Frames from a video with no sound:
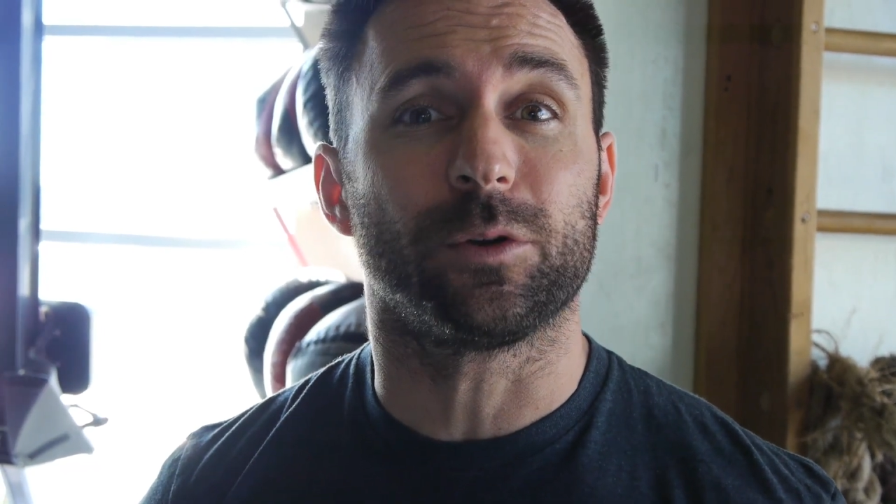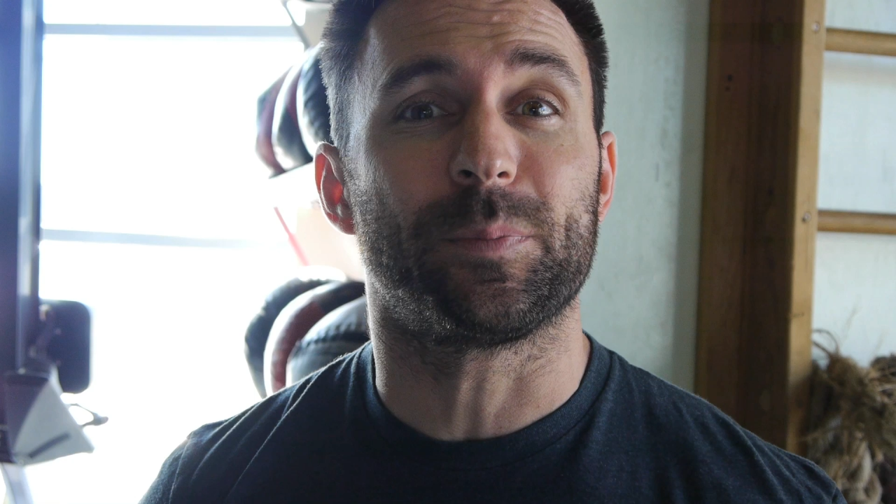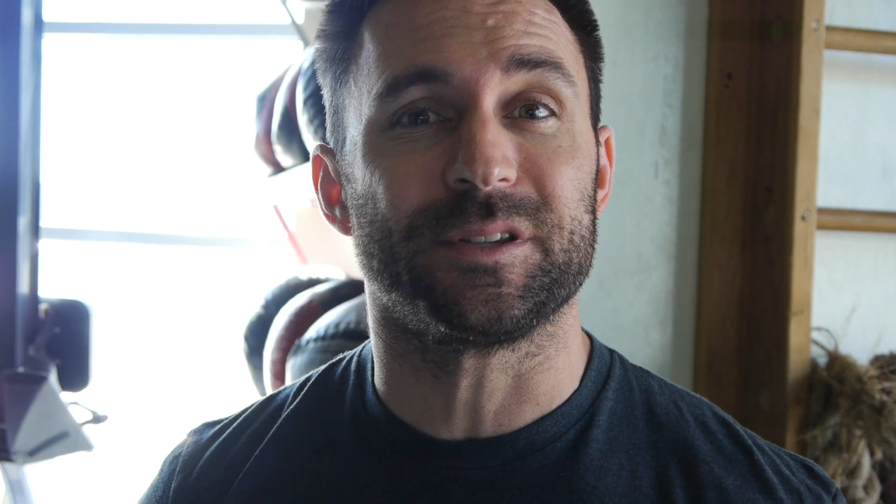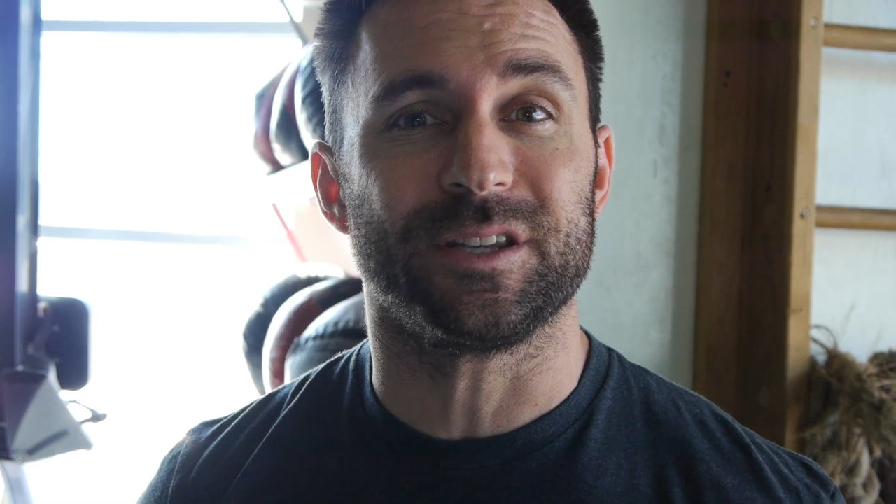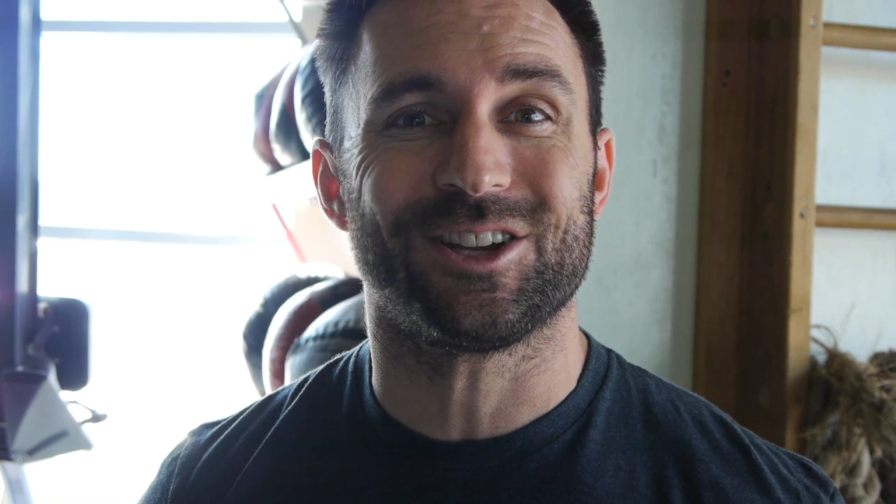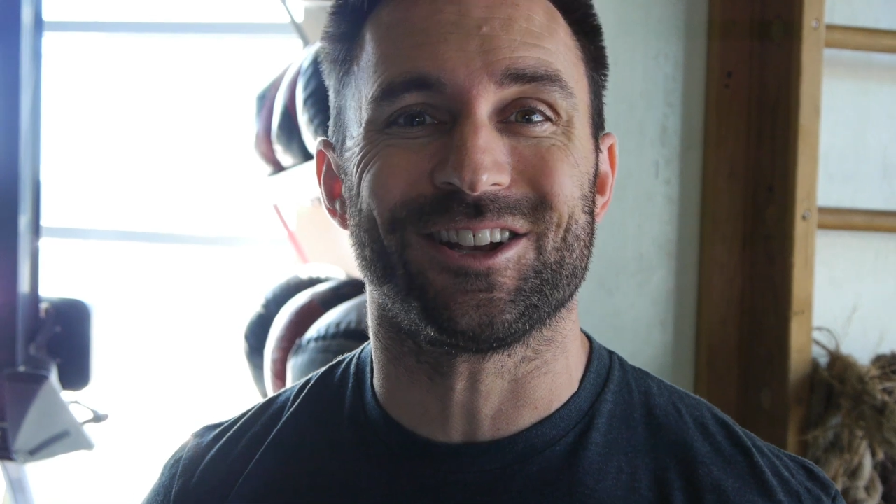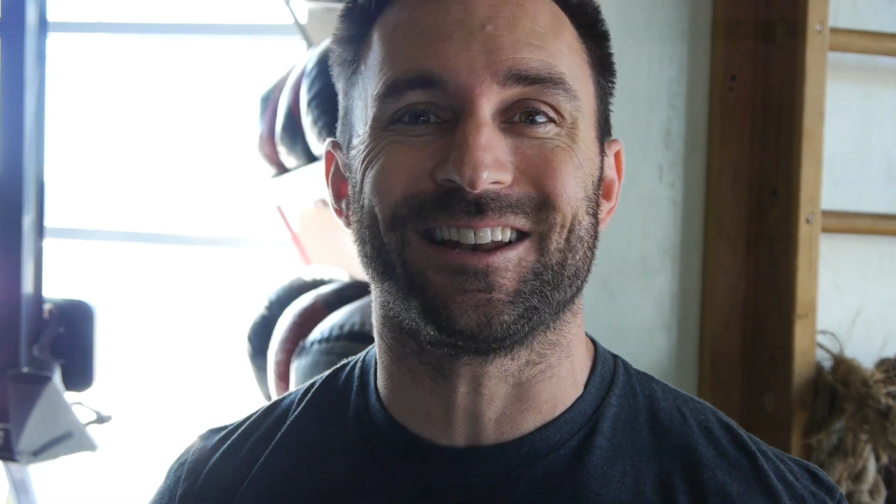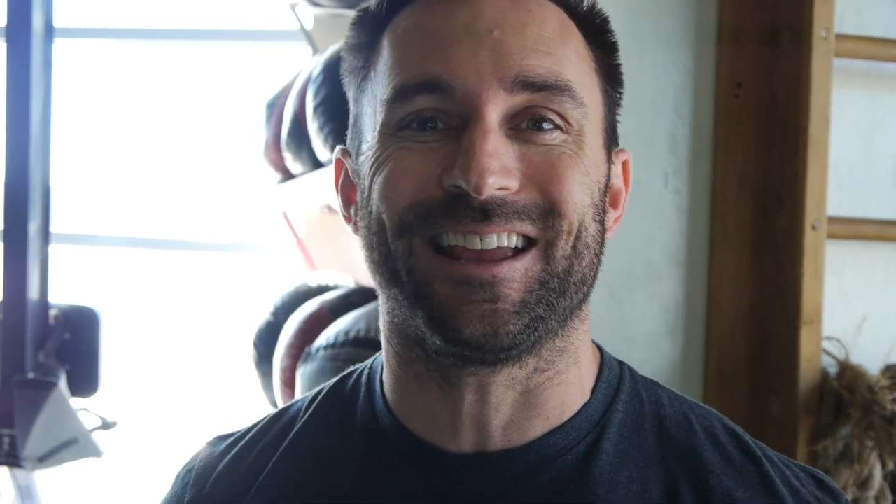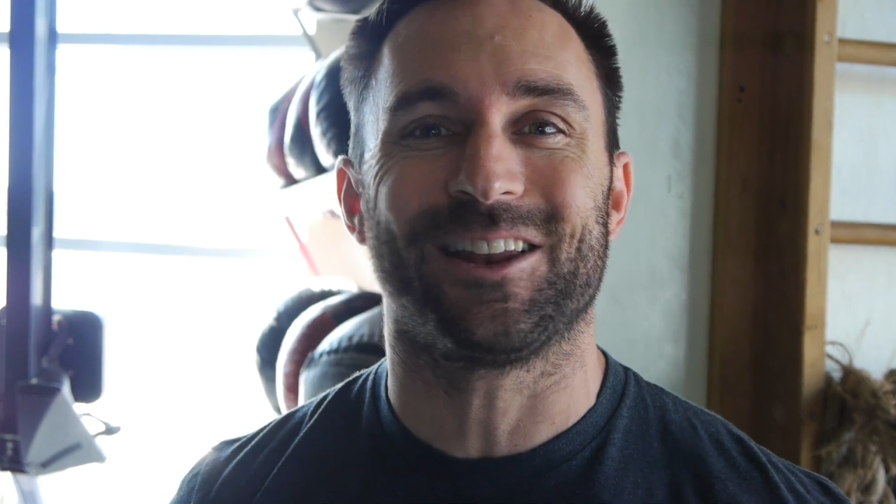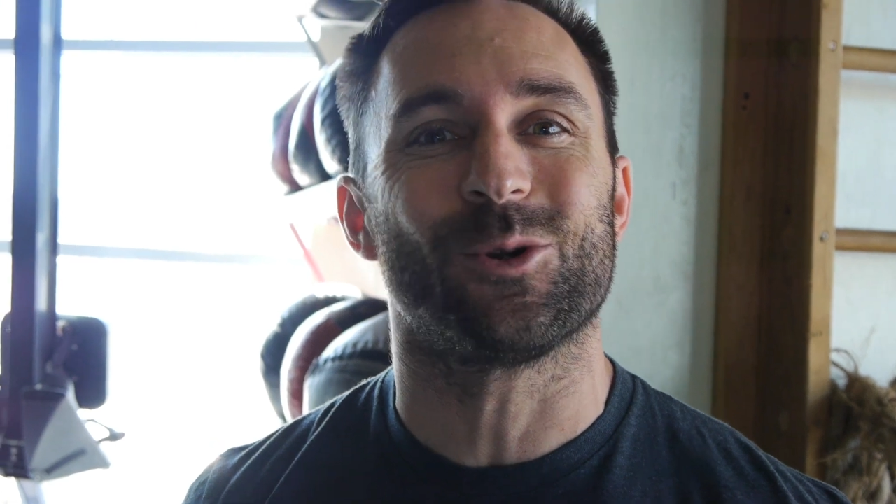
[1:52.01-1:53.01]
position
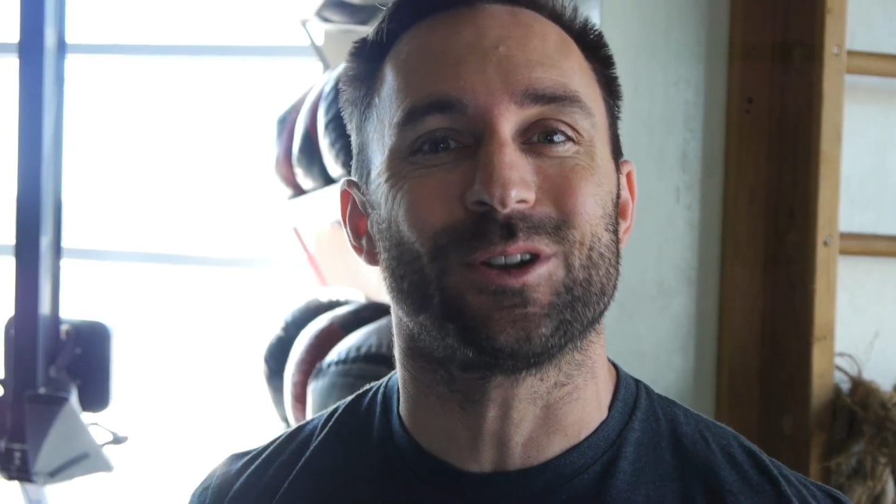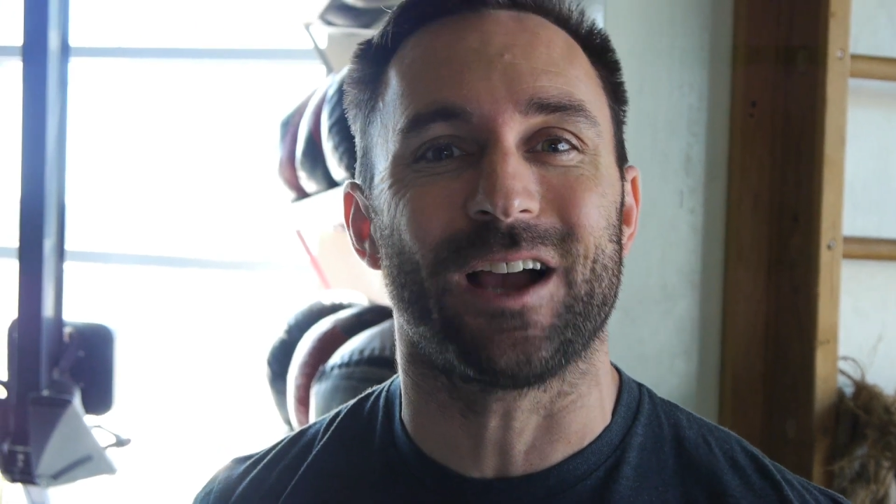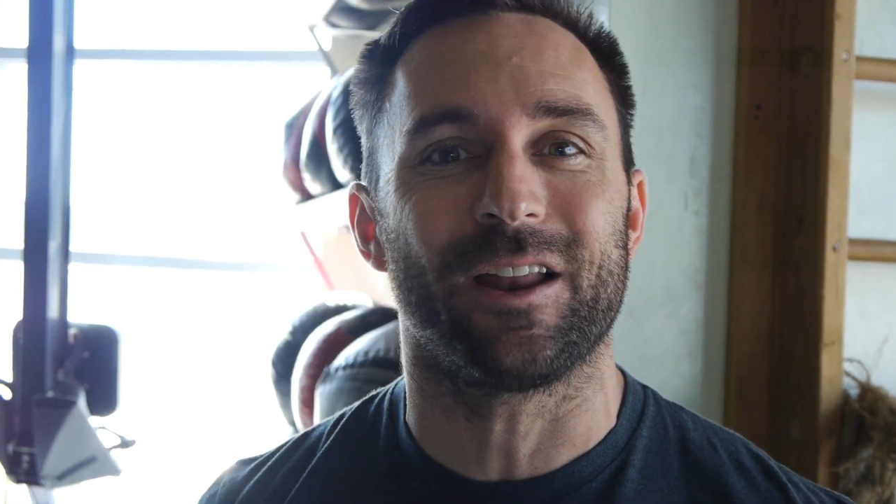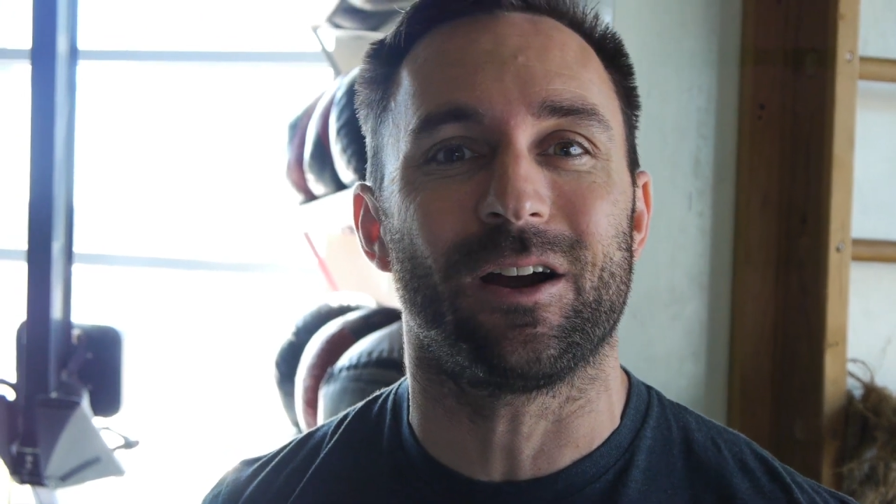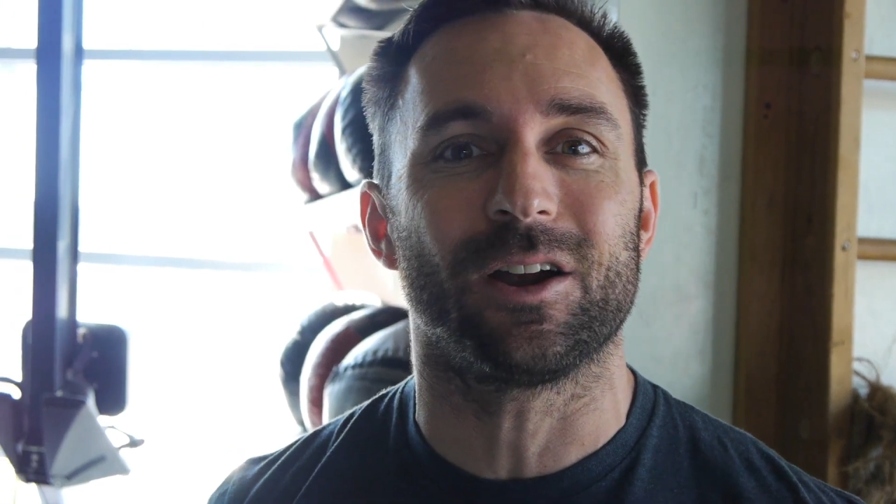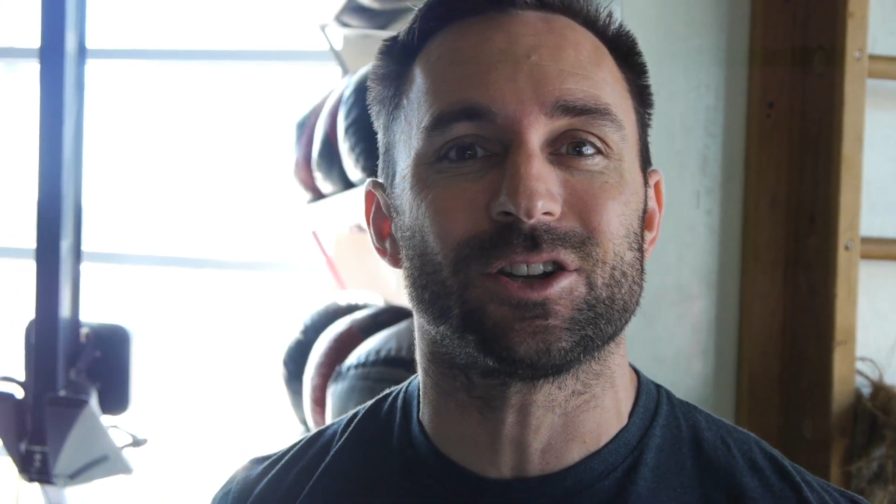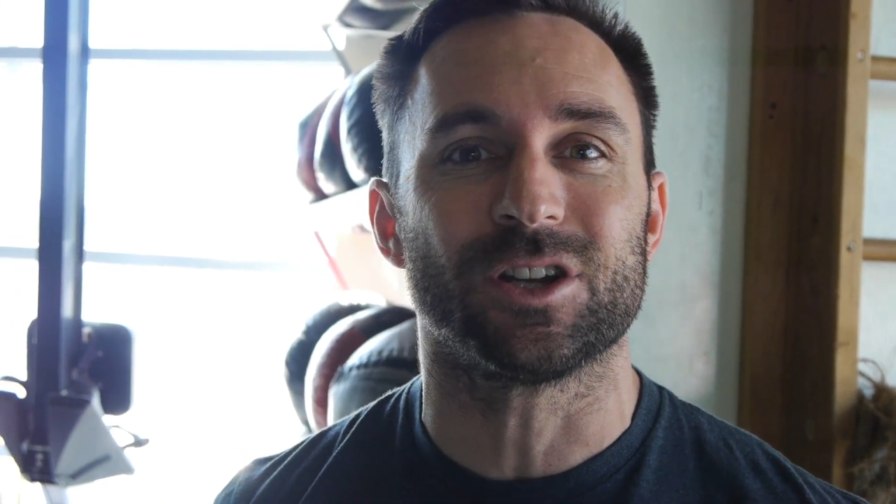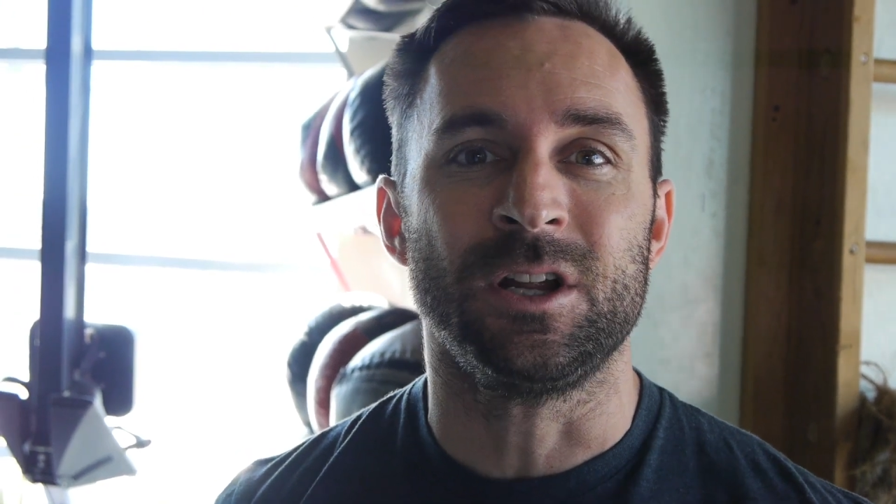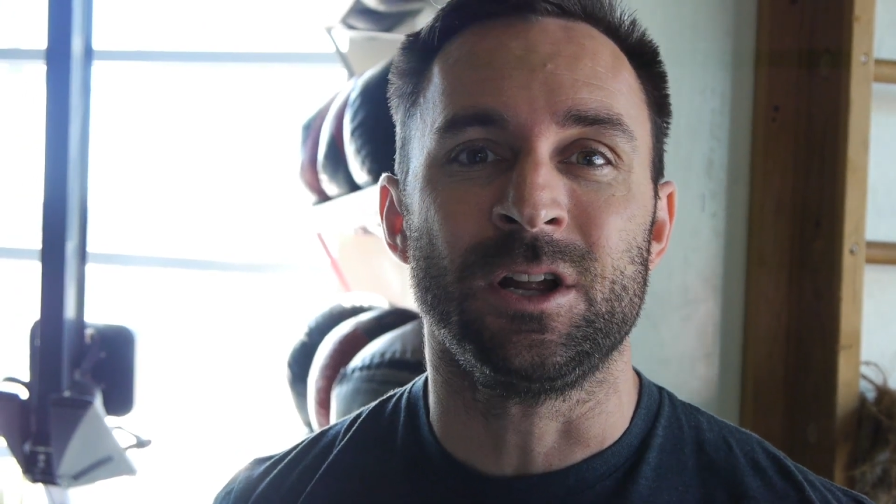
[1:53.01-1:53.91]
in your tight arch.